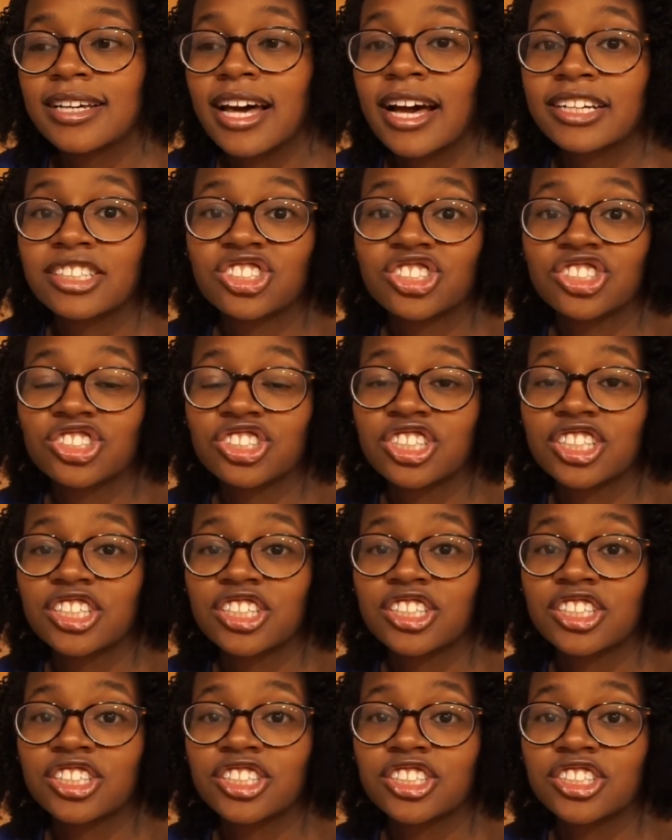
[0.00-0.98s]

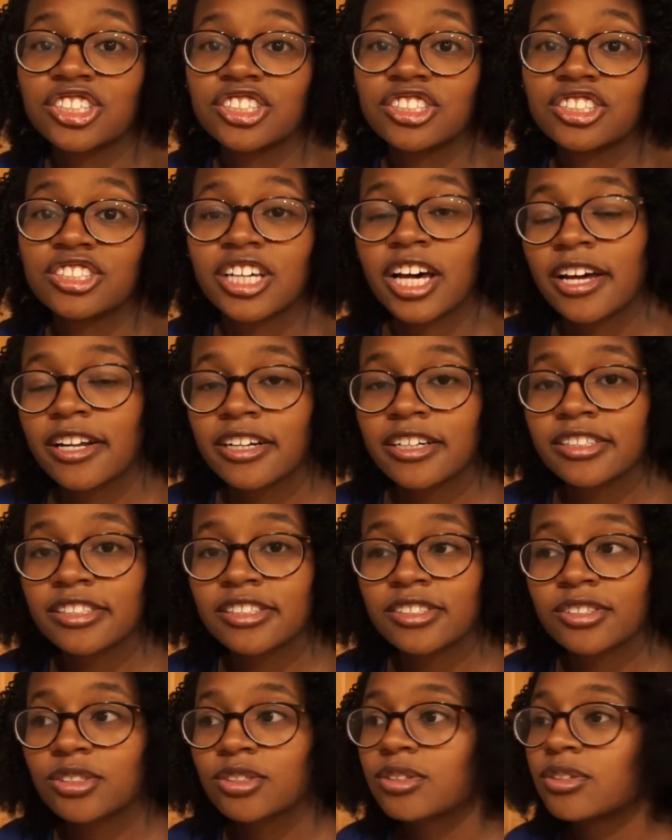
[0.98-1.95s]
extra side
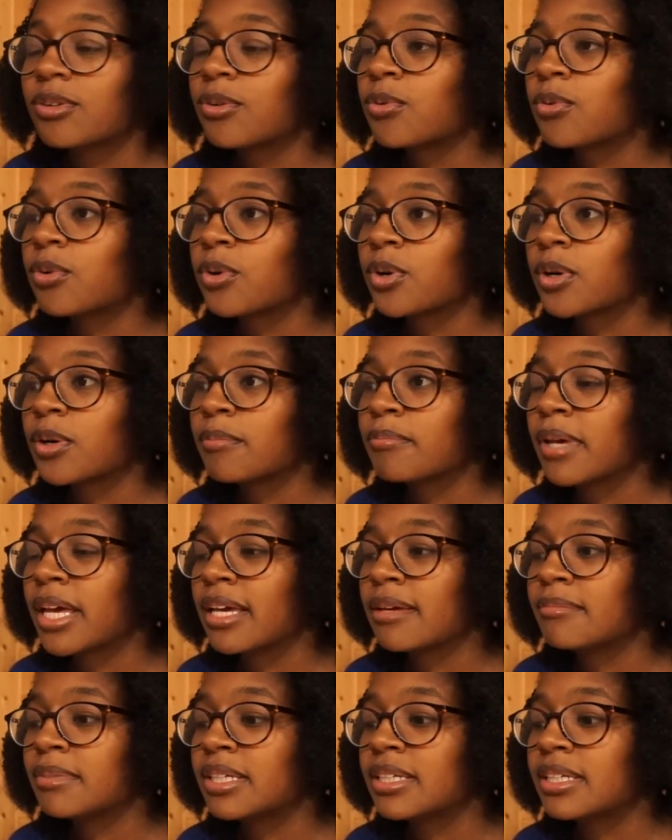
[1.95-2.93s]
hustle, or
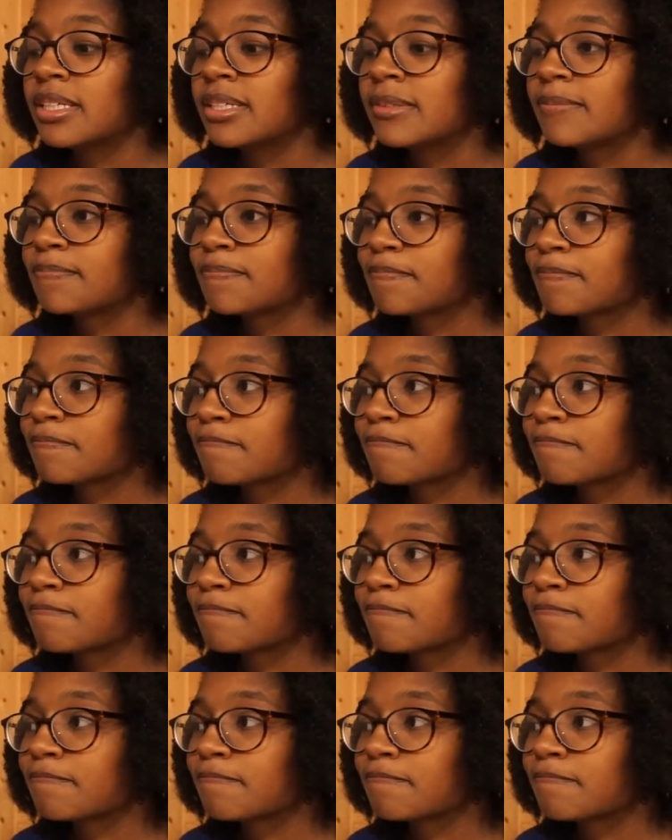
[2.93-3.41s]
maybe